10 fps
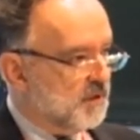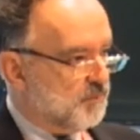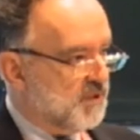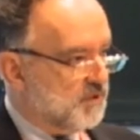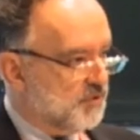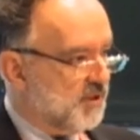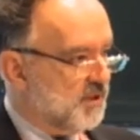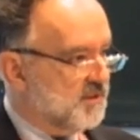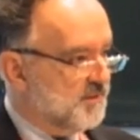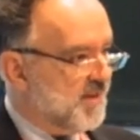Not because
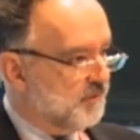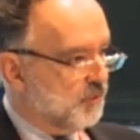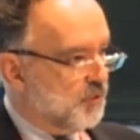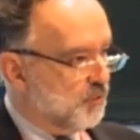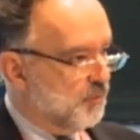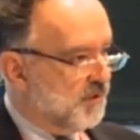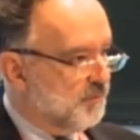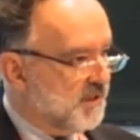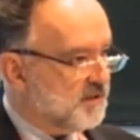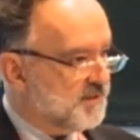chicken is bad for you,
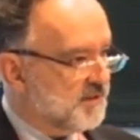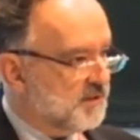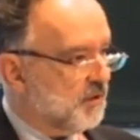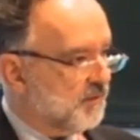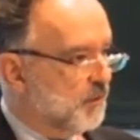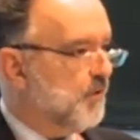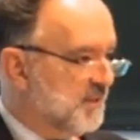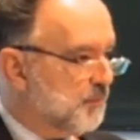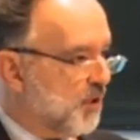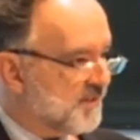but because it's of the
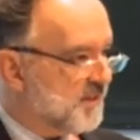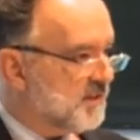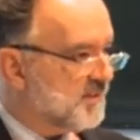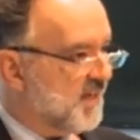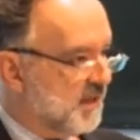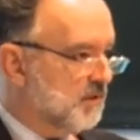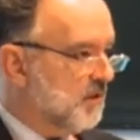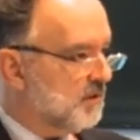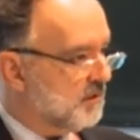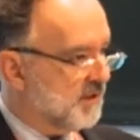way it's processed,
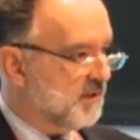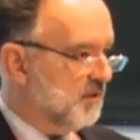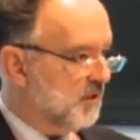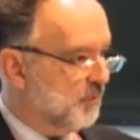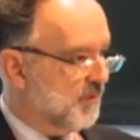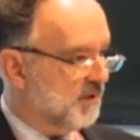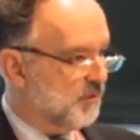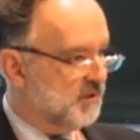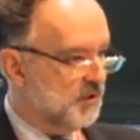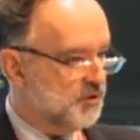handled, and you know,
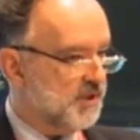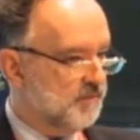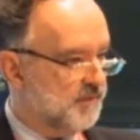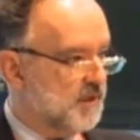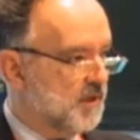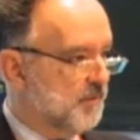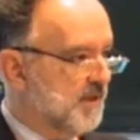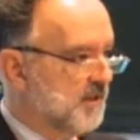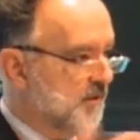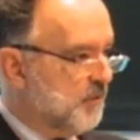between the chicken
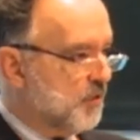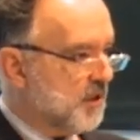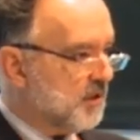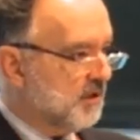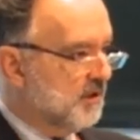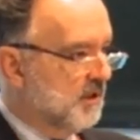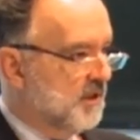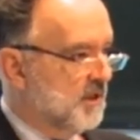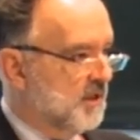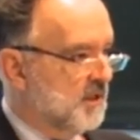farm and the fork,
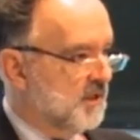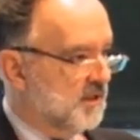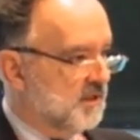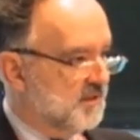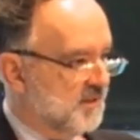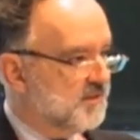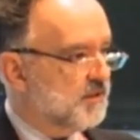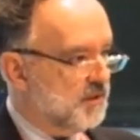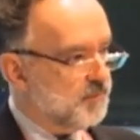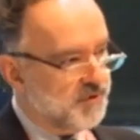
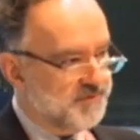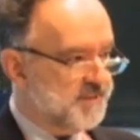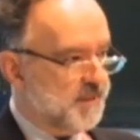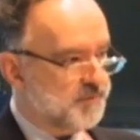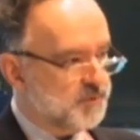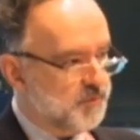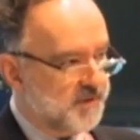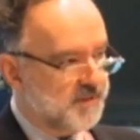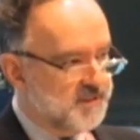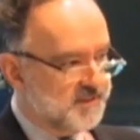there's a number of
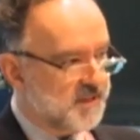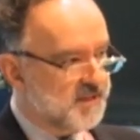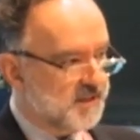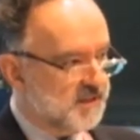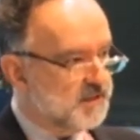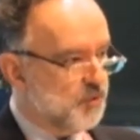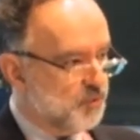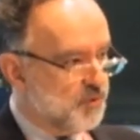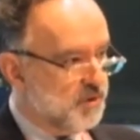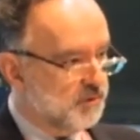steps where things can
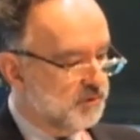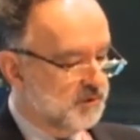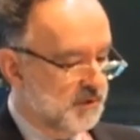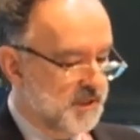go wrong.